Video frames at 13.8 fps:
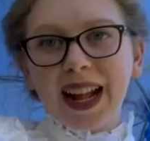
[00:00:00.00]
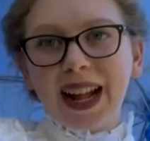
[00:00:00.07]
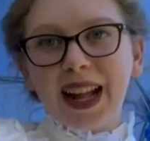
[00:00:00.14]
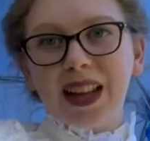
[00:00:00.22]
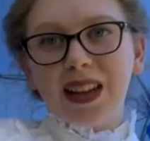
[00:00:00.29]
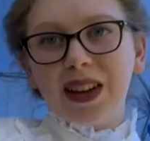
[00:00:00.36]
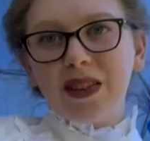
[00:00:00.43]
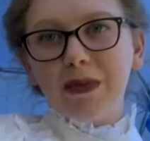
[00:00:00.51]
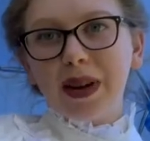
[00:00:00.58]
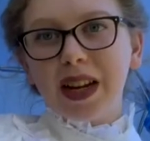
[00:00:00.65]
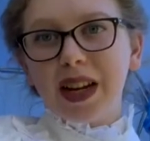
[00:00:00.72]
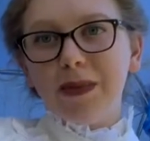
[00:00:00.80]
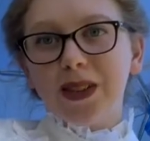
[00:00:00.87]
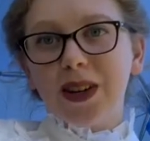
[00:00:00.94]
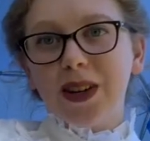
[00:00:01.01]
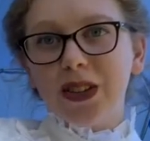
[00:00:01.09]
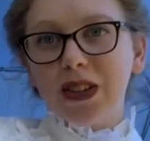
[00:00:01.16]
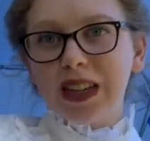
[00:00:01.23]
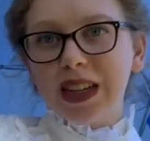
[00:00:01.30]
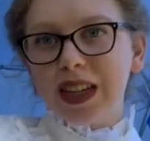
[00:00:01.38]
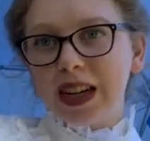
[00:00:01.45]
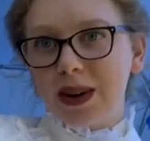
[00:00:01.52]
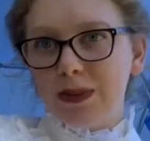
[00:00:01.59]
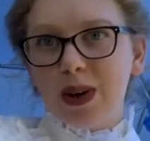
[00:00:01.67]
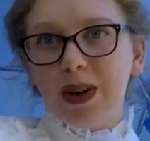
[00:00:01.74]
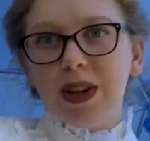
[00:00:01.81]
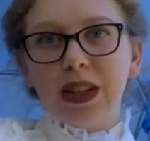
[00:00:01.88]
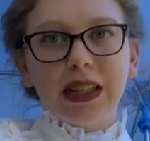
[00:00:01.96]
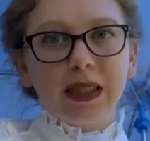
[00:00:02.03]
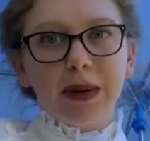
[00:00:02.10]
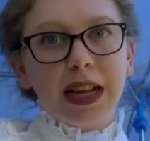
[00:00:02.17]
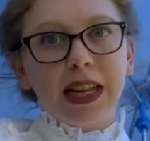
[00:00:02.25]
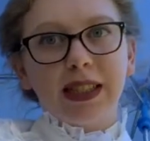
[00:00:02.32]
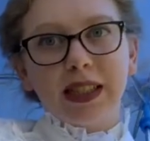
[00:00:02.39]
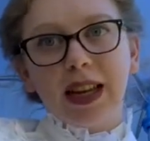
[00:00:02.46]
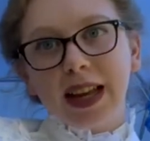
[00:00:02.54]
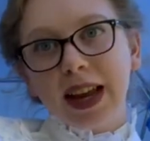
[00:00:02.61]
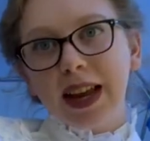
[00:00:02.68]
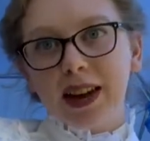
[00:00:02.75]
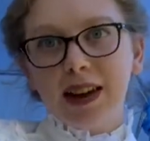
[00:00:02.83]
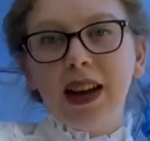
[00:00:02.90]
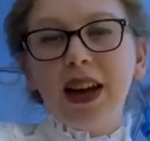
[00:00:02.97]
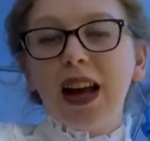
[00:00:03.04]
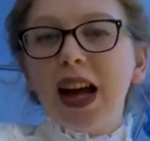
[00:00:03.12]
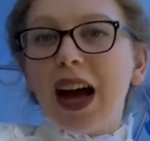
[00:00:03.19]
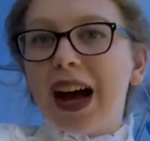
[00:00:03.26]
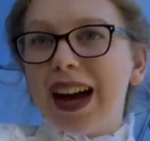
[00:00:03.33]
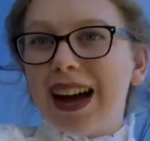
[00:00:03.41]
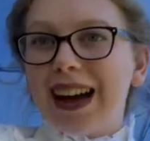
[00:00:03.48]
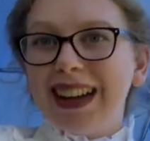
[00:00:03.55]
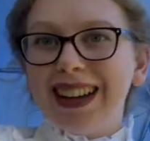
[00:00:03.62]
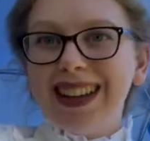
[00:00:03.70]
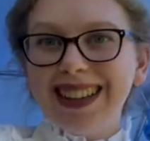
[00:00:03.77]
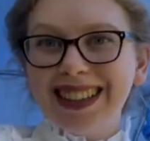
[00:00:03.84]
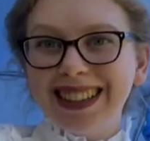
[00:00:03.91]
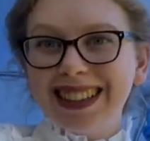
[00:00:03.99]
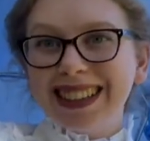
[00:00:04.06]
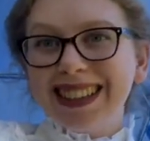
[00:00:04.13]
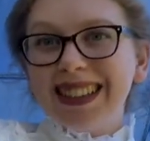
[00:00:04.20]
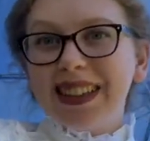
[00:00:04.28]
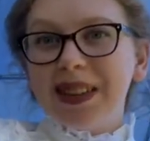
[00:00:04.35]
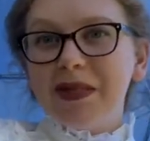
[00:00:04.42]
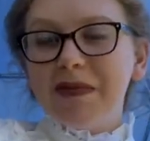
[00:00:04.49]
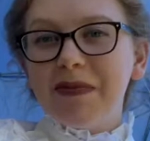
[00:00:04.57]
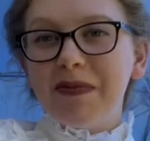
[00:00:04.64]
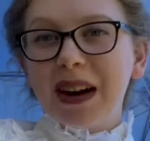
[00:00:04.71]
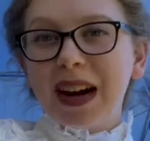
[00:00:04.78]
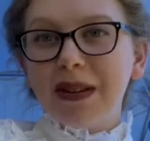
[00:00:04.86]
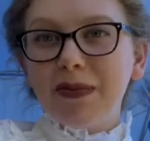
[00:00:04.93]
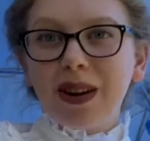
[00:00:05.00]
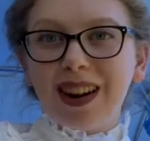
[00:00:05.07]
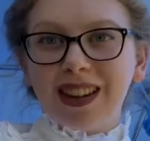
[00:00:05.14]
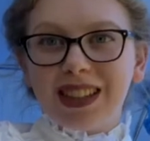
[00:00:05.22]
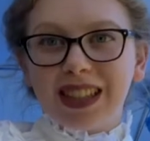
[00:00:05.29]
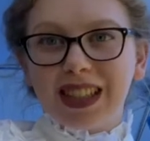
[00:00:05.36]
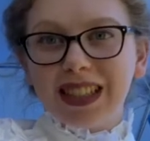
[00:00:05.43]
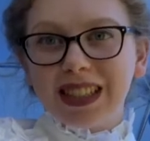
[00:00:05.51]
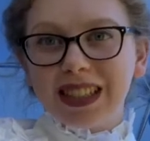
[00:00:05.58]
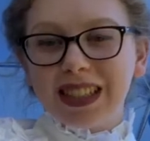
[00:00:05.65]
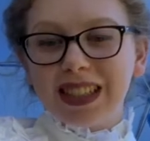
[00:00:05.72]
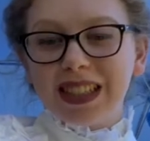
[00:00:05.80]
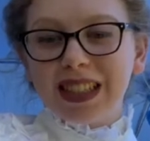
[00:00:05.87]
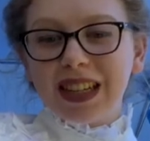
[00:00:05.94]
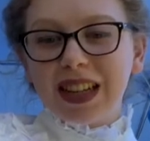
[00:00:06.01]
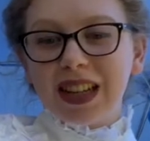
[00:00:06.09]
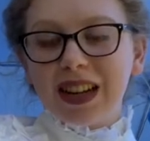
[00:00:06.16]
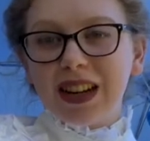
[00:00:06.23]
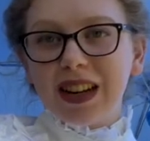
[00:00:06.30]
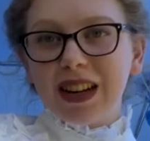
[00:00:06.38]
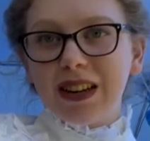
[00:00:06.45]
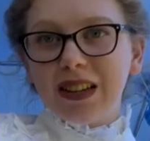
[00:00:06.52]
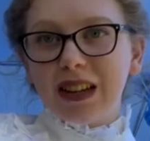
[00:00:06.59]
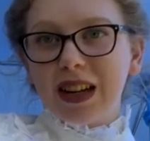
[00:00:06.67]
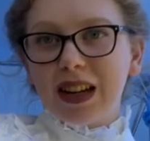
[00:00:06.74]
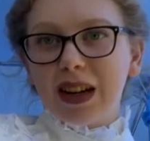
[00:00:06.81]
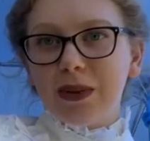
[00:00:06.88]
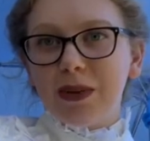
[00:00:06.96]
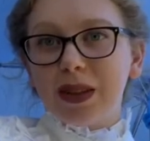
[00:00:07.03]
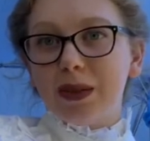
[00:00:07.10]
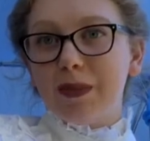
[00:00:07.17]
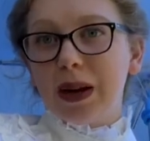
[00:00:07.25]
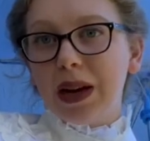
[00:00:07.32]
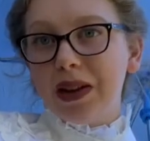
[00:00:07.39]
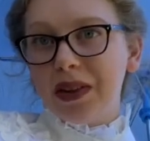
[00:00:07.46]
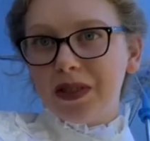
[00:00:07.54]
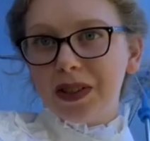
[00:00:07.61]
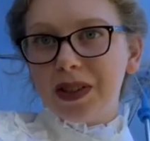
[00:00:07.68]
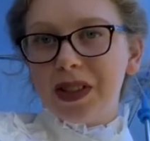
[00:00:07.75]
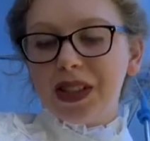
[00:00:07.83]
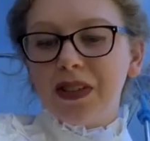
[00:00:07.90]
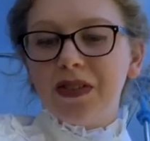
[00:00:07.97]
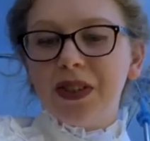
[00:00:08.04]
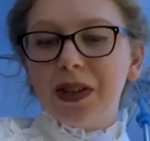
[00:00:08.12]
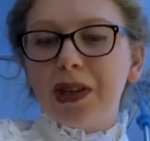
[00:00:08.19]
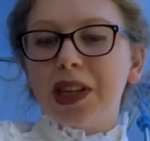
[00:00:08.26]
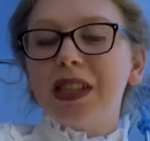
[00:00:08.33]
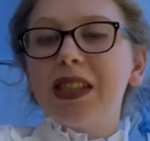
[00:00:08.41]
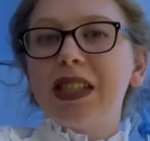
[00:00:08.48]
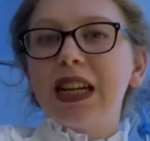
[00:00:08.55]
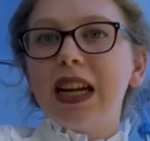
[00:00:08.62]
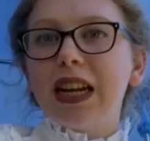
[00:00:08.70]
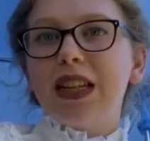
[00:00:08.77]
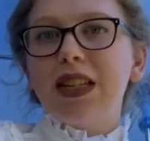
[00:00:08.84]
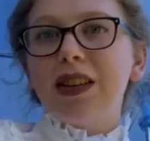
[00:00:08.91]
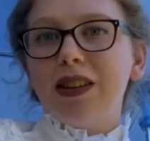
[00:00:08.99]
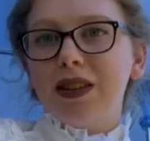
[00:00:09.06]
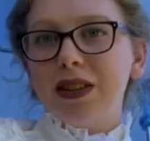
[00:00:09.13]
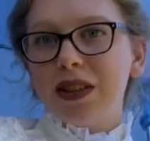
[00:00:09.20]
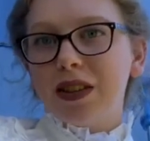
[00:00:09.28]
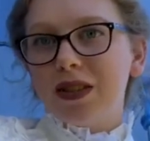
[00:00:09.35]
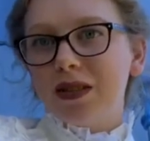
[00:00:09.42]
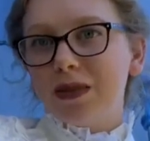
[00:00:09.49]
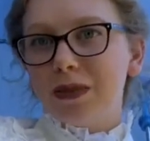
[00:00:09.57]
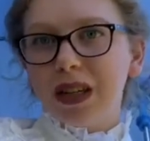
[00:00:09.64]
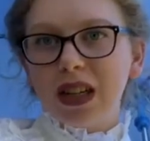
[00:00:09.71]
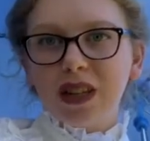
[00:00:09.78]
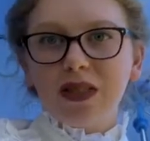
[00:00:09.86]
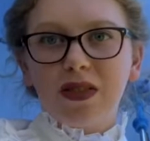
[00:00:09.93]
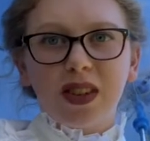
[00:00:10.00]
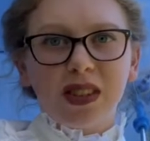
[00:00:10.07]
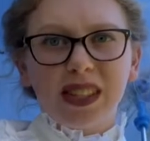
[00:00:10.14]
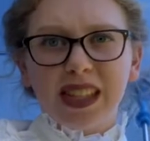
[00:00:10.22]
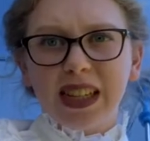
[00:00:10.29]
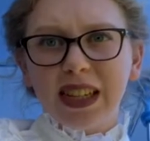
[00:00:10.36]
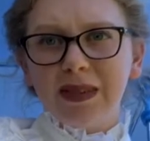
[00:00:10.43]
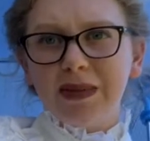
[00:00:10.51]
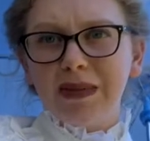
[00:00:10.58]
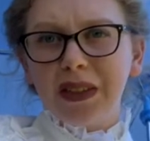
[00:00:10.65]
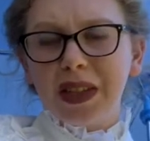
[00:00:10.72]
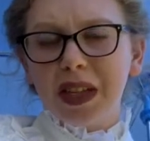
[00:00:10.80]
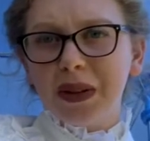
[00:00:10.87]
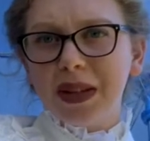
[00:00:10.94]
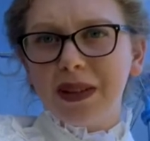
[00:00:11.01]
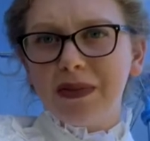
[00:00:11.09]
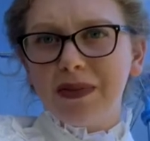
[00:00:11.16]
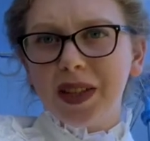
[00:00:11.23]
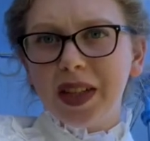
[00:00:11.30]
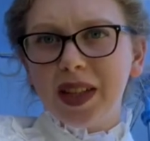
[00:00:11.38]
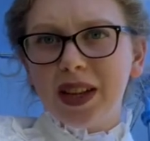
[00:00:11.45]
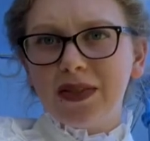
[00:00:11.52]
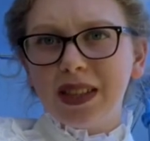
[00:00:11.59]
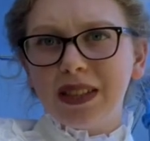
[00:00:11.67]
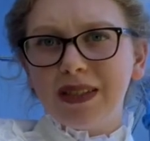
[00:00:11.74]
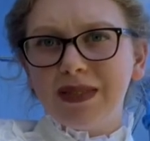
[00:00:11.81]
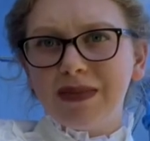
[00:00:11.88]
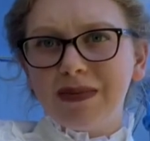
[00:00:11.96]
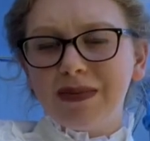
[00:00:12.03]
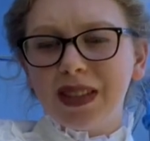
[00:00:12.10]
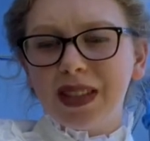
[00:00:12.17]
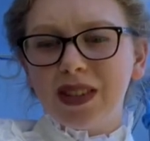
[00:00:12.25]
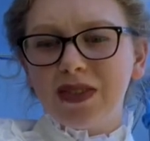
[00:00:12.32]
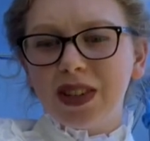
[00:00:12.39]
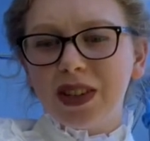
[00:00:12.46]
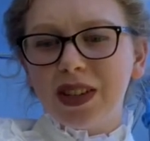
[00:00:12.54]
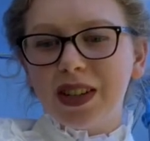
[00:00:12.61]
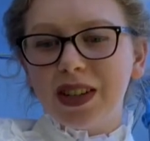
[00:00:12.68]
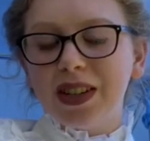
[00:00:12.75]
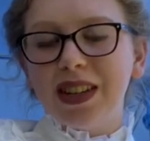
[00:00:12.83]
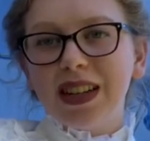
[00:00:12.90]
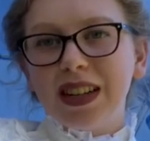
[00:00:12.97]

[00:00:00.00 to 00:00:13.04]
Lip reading: Hello, my name's Audrey and I'm wearing this because I can. Uh, my project was biodiversity focused, and you know biodiversity, you know it, you love it, it's very good.